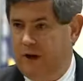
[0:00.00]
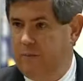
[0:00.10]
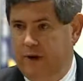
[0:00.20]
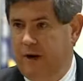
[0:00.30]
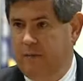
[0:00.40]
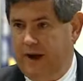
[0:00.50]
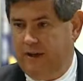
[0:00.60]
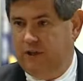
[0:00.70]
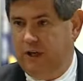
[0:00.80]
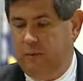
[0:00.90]
trying to put
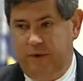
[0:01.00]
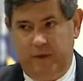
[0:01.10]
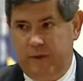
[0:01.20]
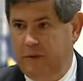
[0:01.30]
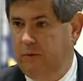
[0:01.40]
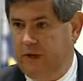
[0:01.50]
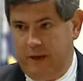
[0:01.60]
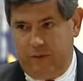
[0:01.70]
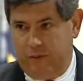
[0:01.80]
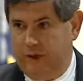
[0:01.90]
everybody in jail, but the
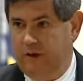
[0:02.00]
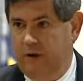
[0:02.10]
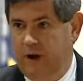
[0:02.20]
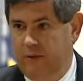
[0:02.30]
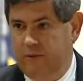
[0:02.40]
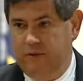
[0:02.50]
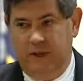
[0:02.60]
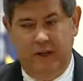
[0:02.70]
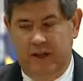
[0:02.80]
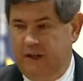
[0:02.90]
people keep committing
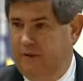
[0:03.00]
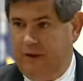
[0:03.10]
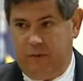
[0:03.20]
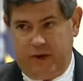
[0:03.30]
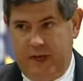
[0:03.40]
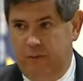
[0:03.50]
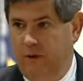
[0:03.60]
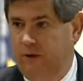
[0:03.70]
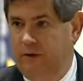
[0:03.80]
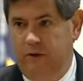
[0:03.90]
crimes they want to
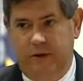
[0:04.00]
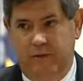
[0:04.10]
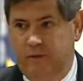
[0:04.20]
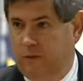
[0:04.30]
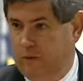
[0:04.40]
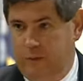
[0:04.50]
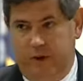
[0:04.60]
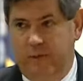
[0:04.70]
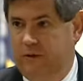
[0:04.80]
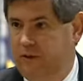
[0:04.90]
keep on doing it, we're going
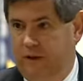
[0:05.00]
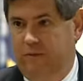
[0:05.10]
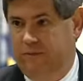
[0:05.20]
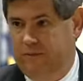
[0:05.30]
to put them in jail.